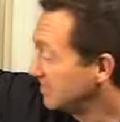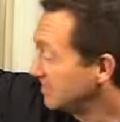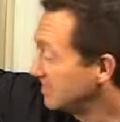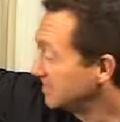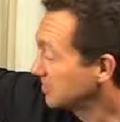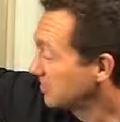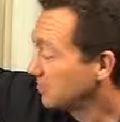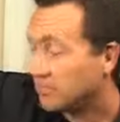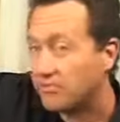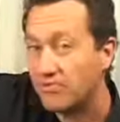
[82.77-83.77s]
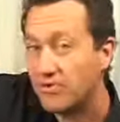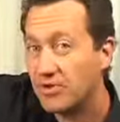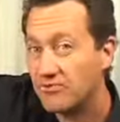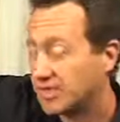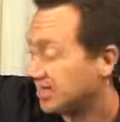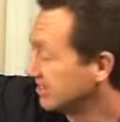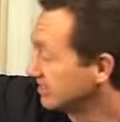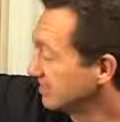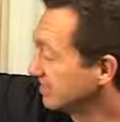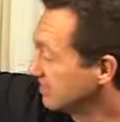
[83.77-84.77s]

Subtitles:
These are called the fullerenes.